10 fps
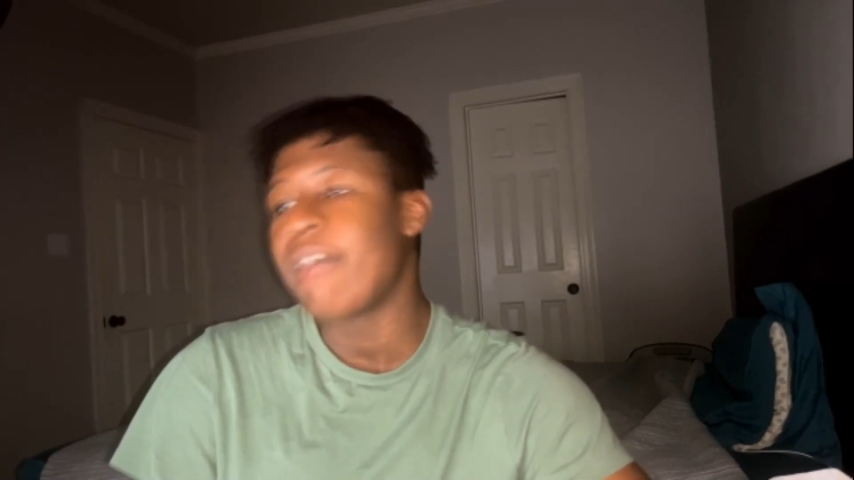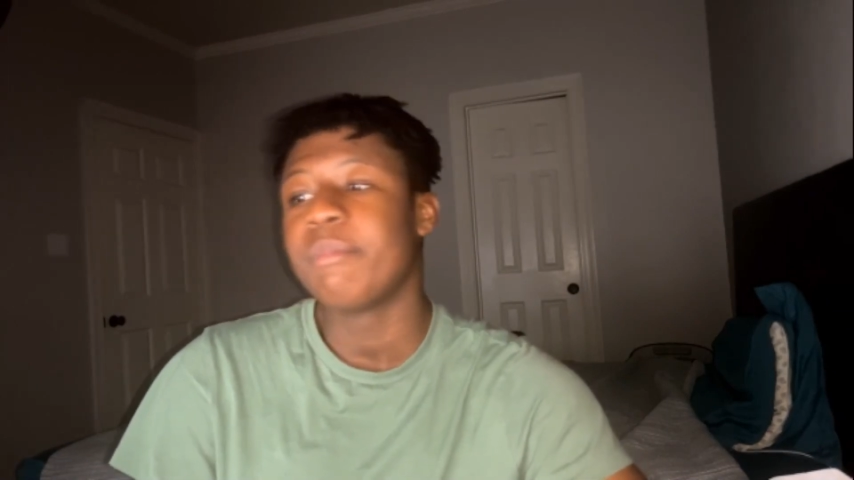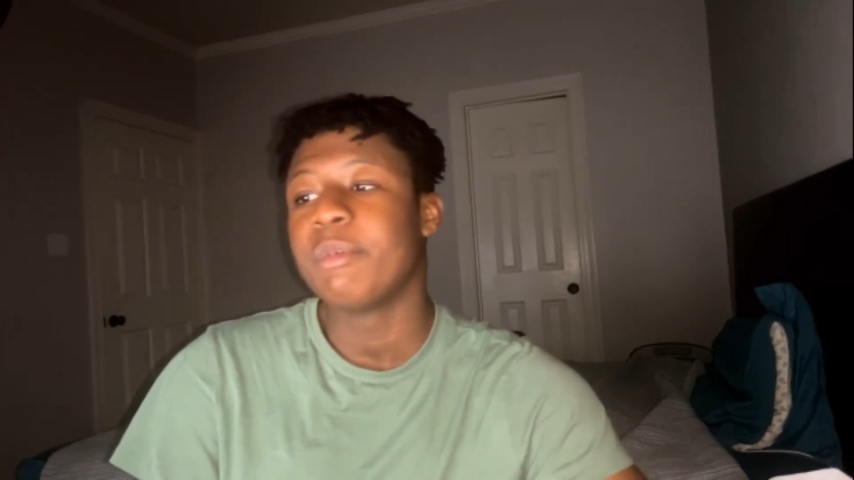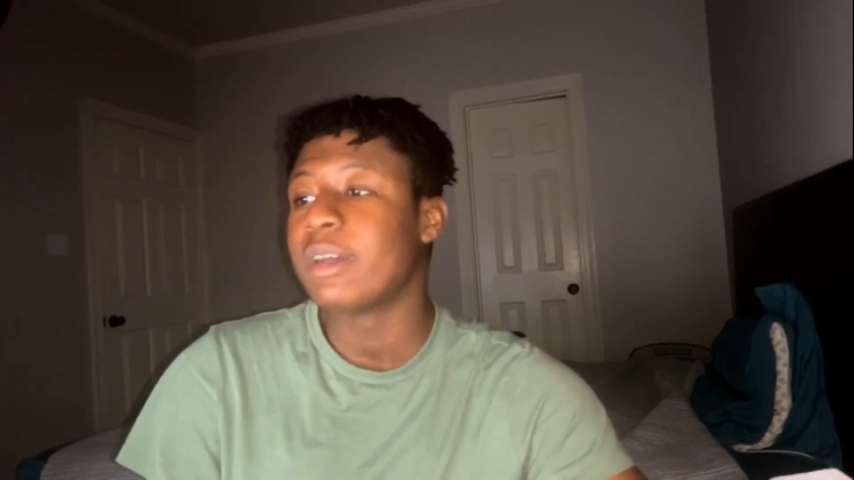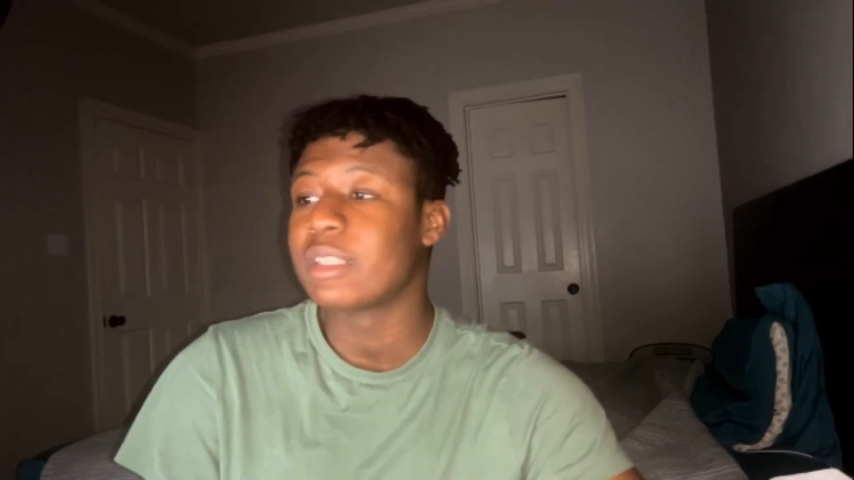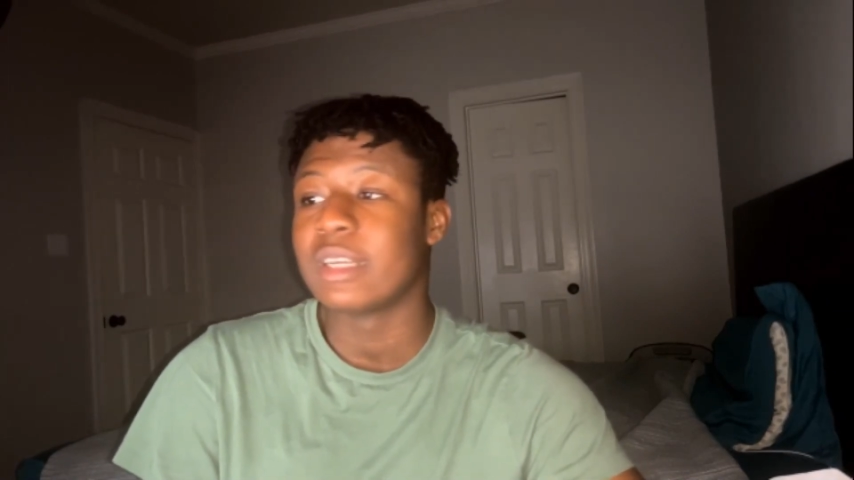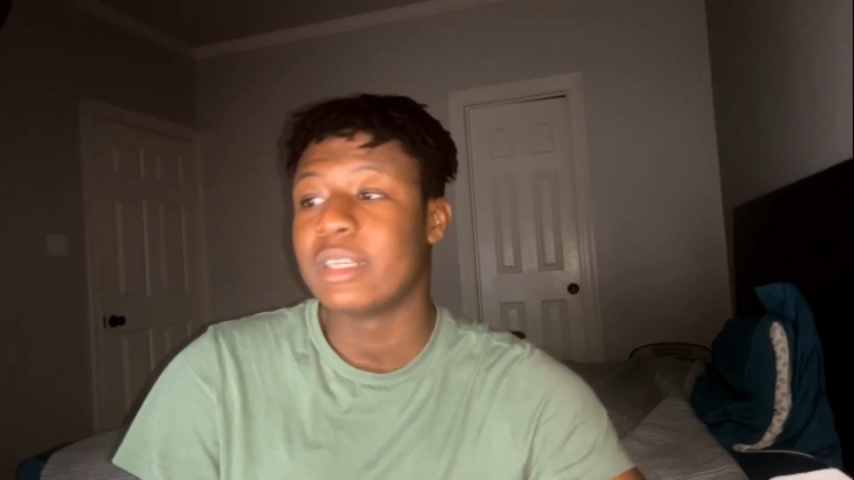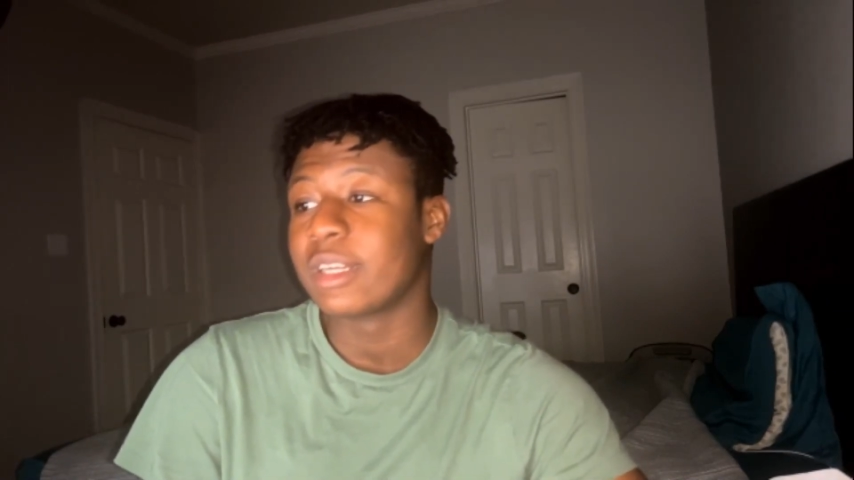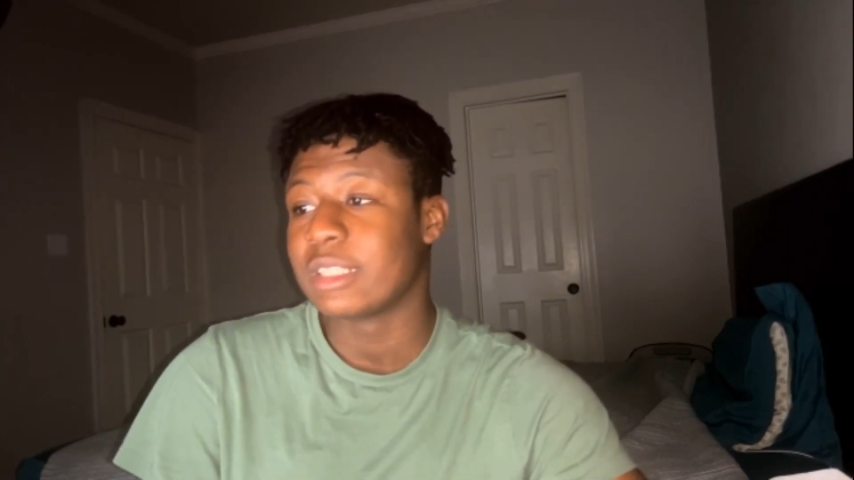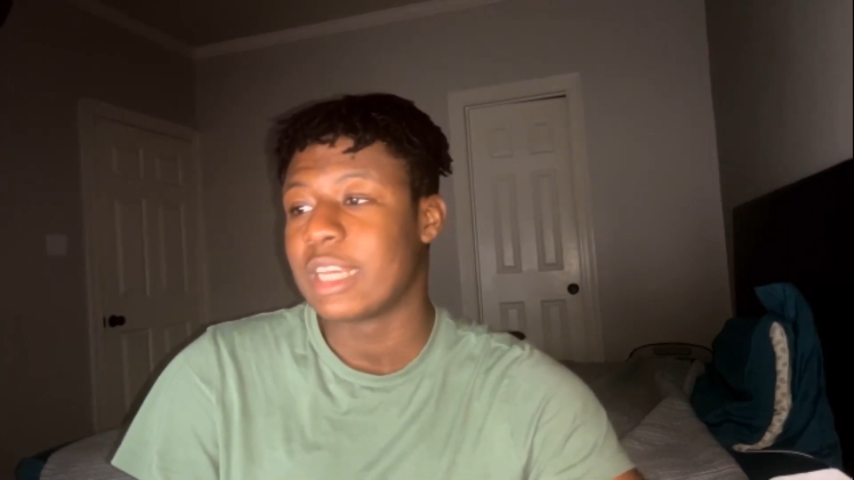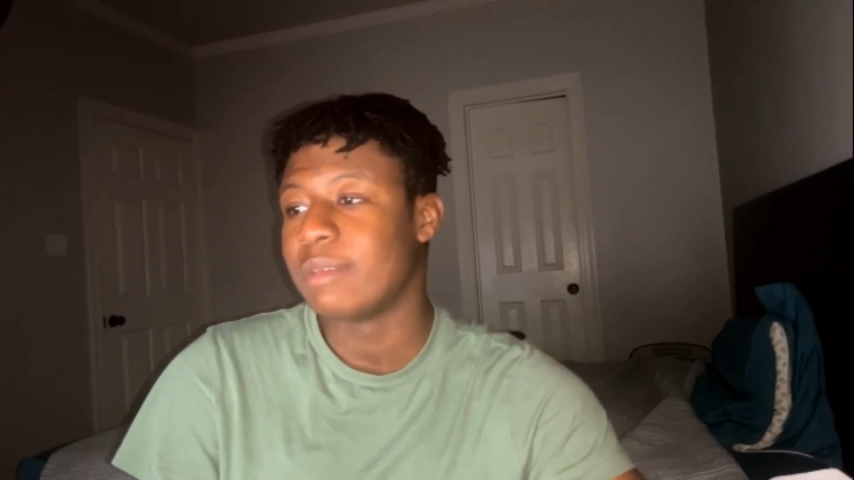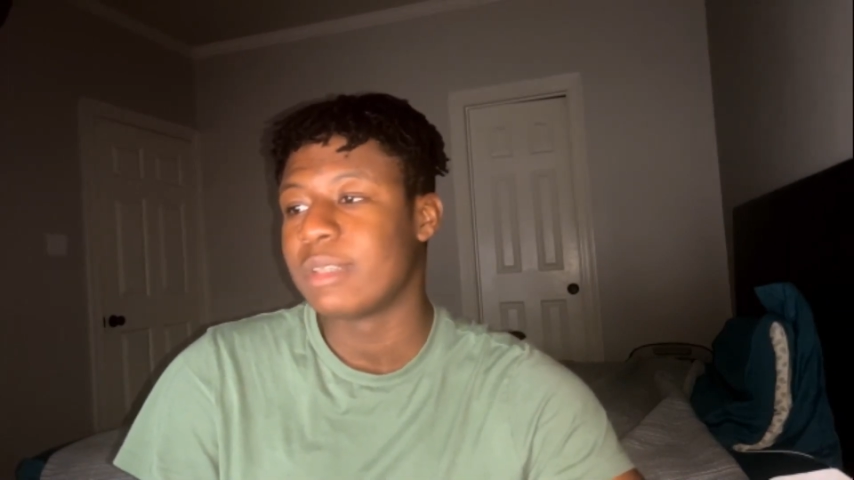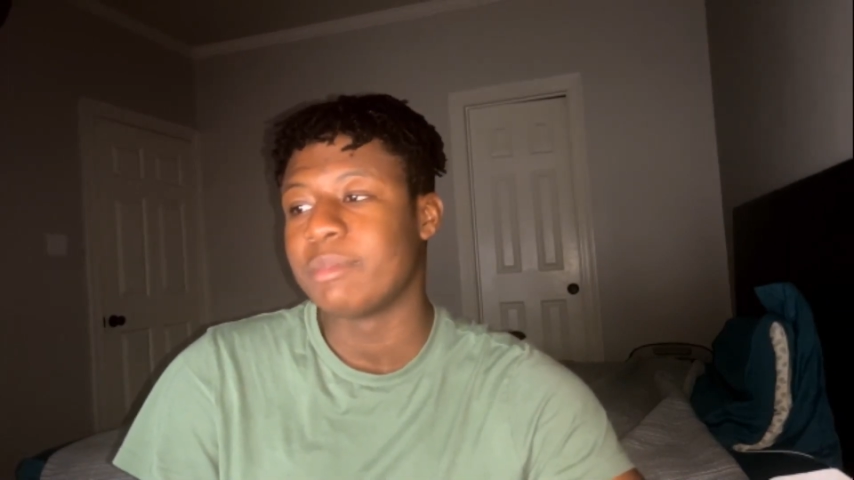haven't been watching a lot of Nuggets games.